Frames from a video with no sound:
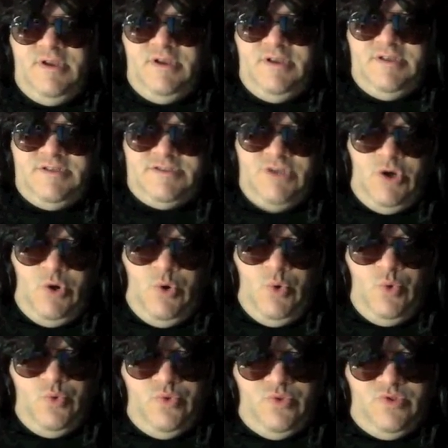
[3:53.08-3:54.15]

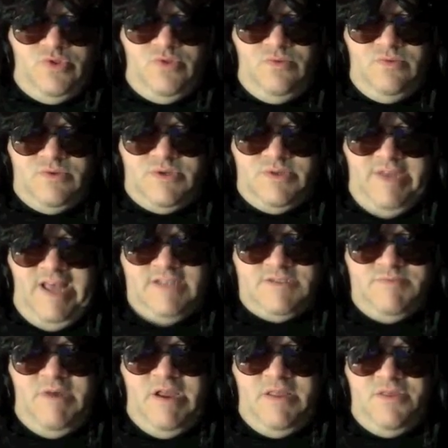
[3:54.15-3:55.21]
So so
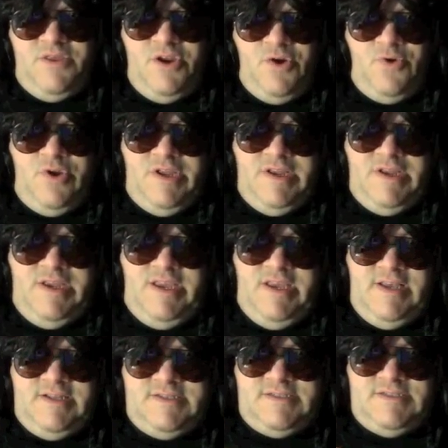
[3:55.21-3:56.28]
that's my theory.
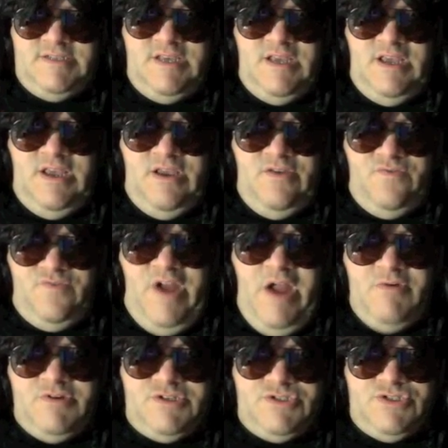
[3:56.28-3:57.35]
It's
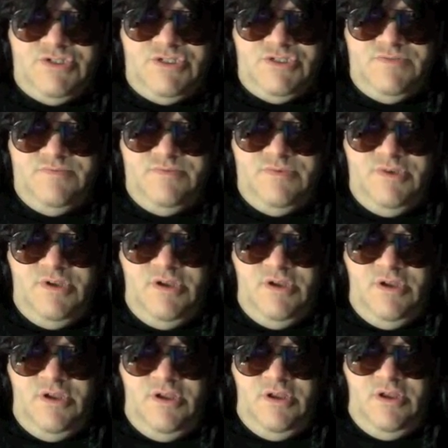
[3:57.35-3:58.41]
viruses,
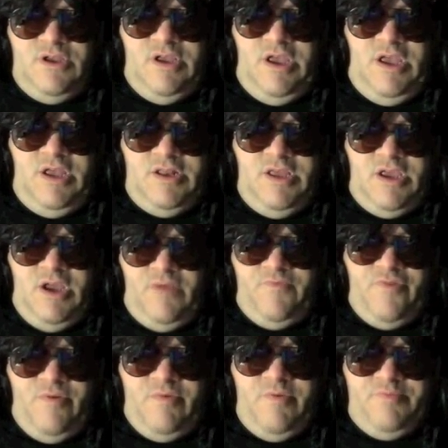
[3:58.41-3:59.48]
and they come
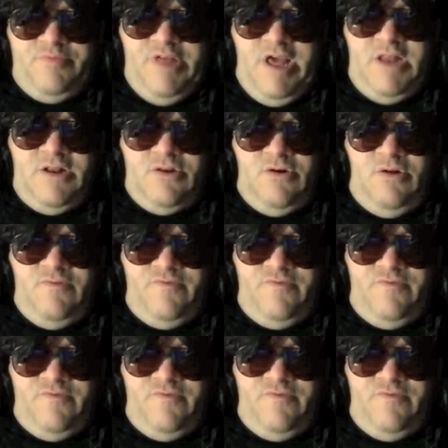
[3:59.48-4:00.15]
from a planet called